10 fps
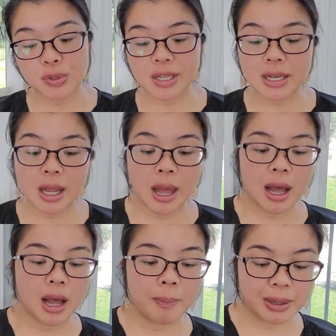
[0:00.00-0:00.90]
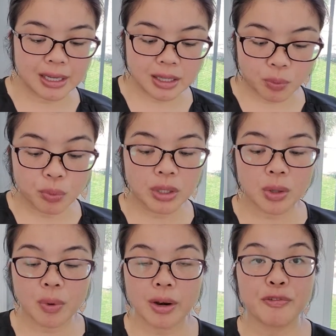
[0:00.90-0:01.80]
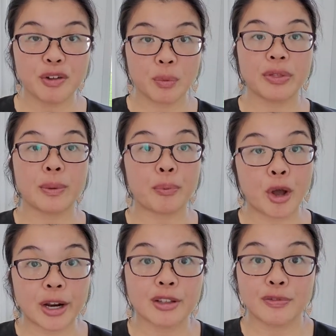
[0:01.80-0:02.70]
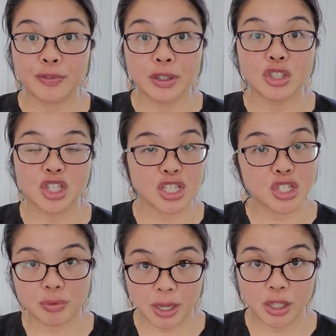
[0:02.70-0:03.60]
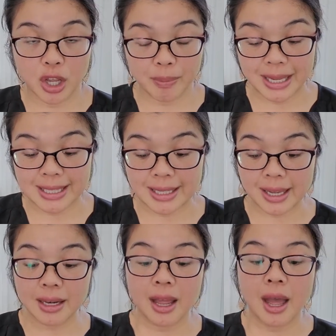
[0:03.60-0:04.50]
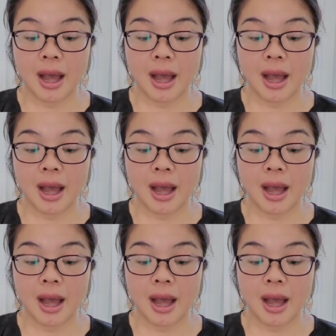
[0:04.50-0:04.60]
it uh, because I really want to feel what the products feel just directly on my skin.